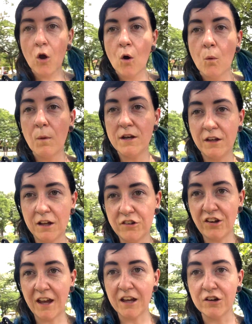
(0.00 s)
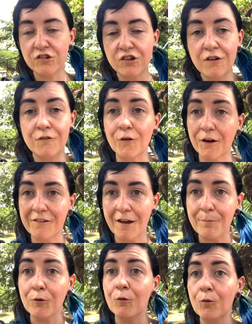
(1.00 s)
When you get change, for
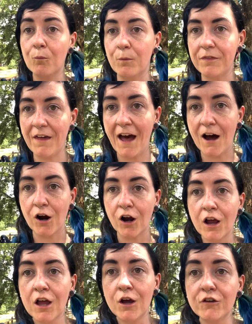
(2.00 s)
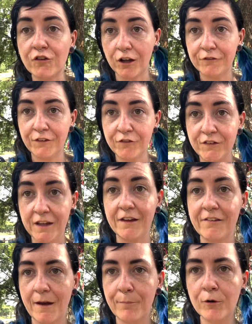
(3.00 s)
example, with our $1.50
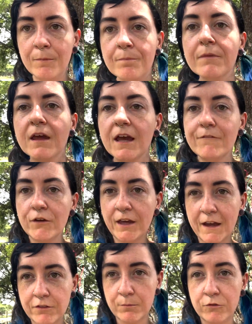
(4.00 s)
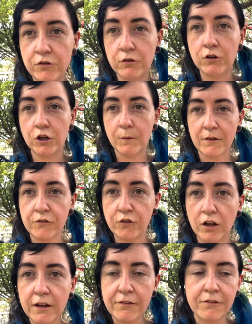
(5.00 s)
example, if you gave them $2
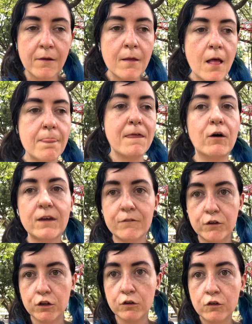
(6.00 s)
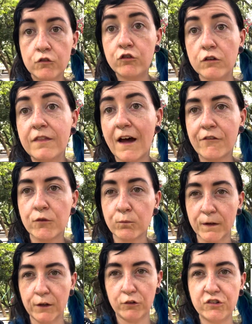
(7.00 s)
US, they'll give you 2,000
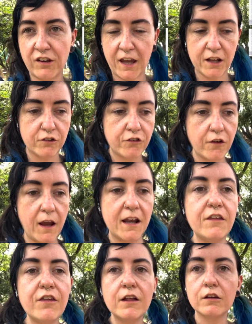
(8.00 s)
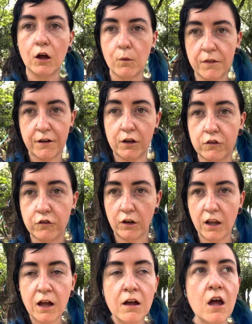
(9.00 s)
real change. So anything lower than
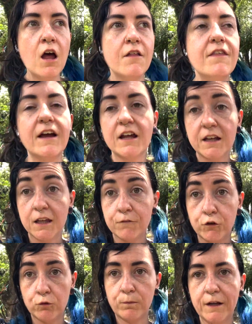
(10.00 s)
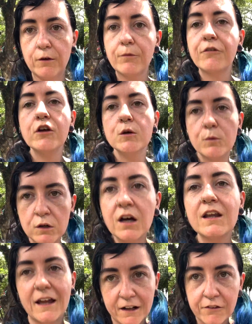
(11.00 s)
$1, they're going to give you real. So you will
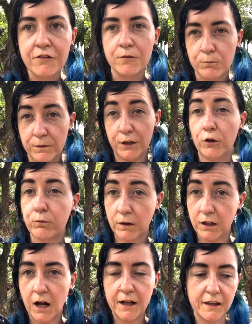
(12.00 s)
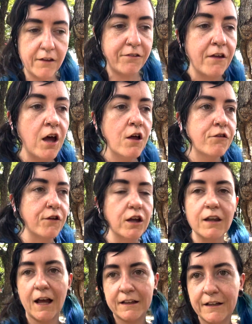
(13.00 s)
collect some real regardless. So you're
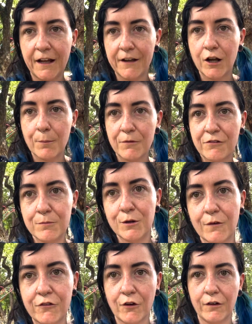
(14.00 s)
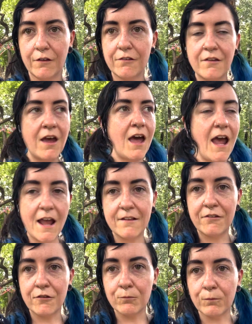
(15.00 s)
likely to end up with some US dollars
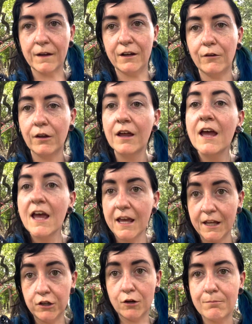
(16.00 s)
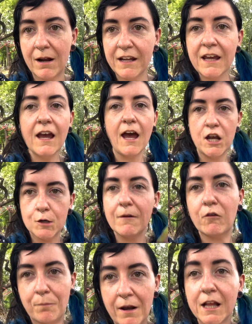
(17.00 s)
and some real in your money, and you'll be
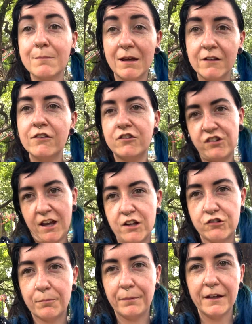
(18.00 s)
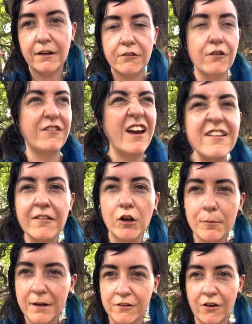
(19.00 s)
spending them interchangeably. So it takes a
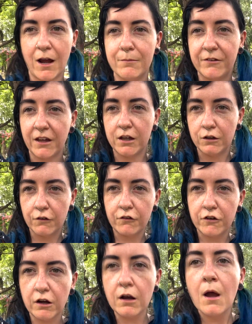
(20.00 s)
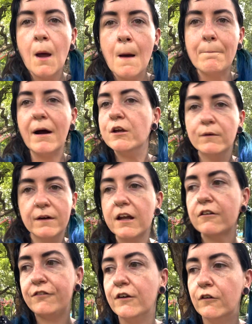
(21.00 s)
little bit of time to get used to, but you'll get
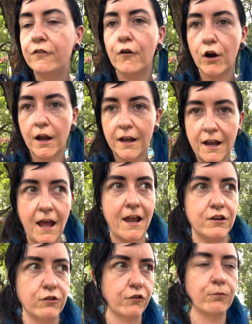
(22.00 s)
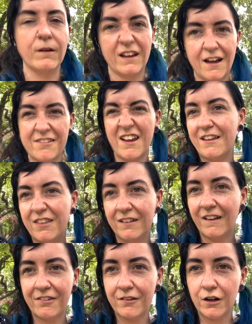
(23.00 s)
a feel for it, and you'll just realize anything
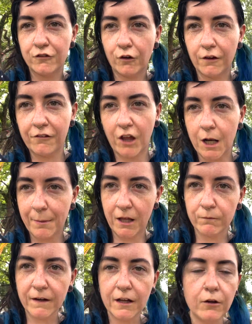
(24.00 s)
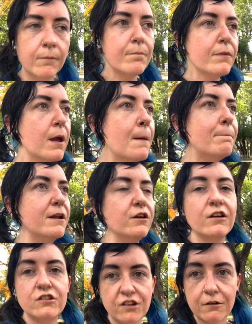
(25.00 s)
less than $1 is going to be in real. but you
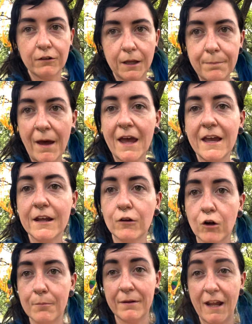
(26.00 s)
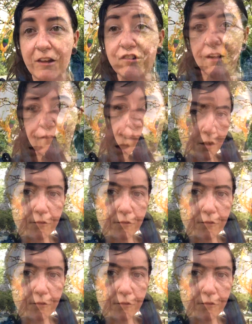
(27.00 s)
can generally pay in a combination if you need.